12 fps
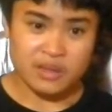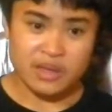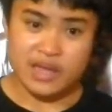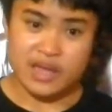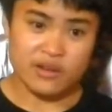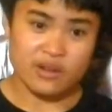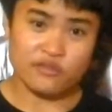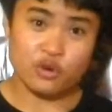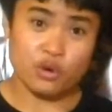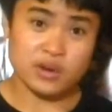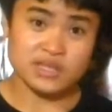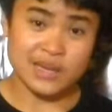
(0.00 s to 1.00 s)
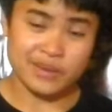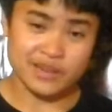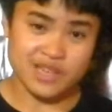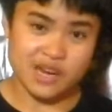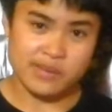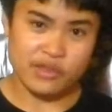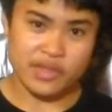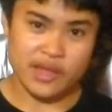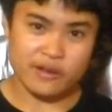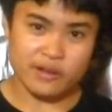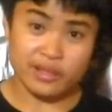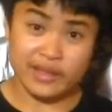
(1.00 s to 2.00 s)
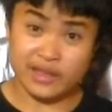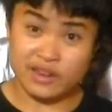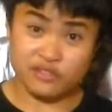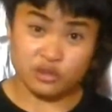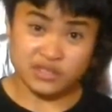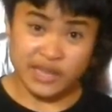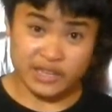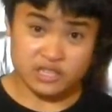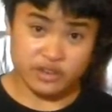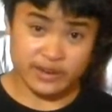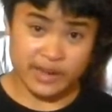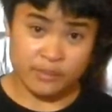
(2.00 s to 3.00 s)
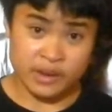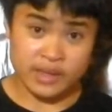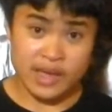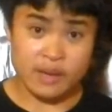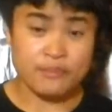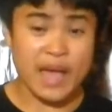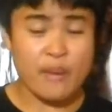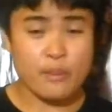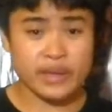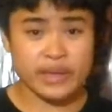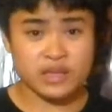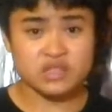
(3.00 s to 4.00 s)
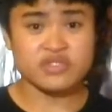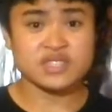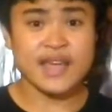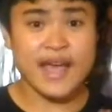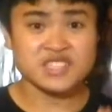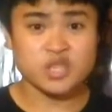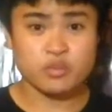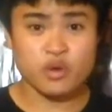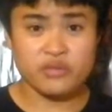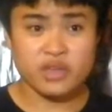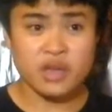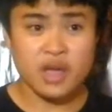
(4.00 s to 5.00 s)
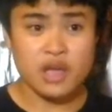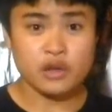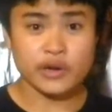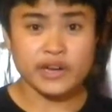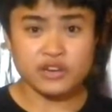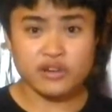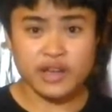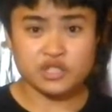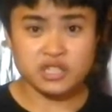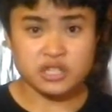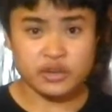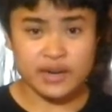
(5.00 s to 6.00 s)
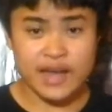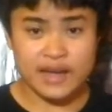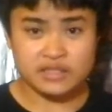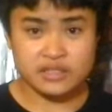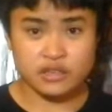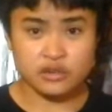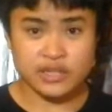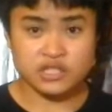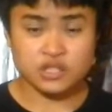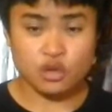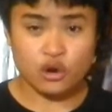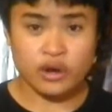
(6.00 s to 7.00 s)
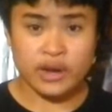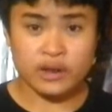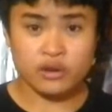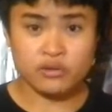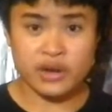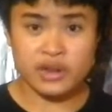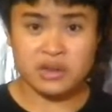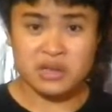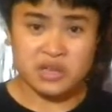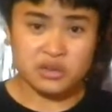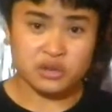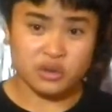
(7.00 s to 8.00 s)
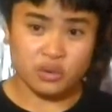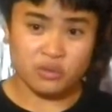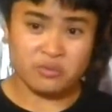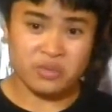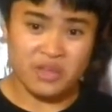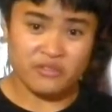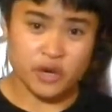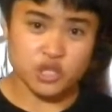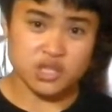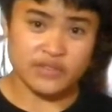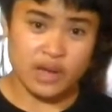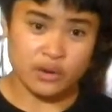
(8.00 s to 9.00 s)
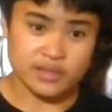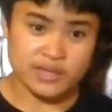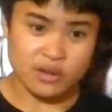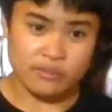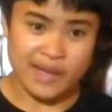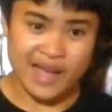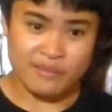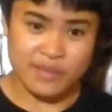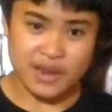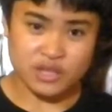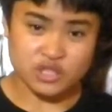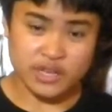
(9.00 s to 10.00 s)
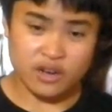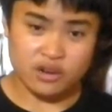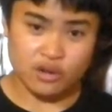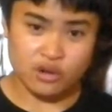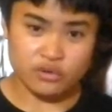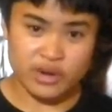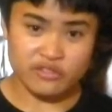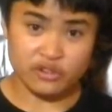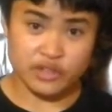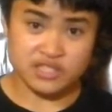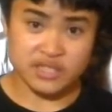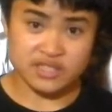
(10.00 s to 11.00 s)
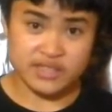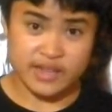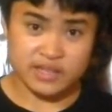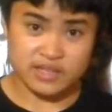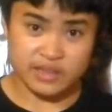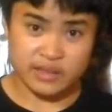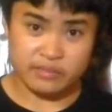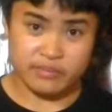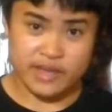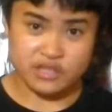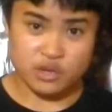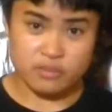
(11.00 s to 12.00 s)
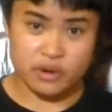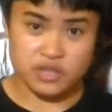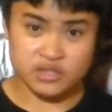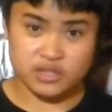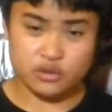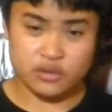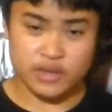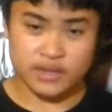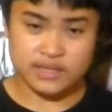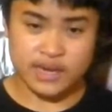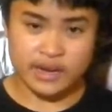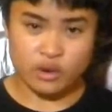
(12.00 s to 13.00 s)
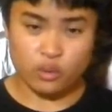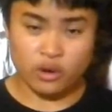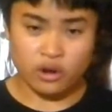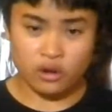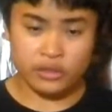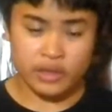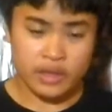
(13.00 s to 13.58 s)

And of course, I'm going to talk about that like in a few seconds right now. But yeah, Batman Begins, fantastic movie, great direction, great acting, great story, great new version of how to tell Batman in general, great realistic sense, makes you immersed into the entire world.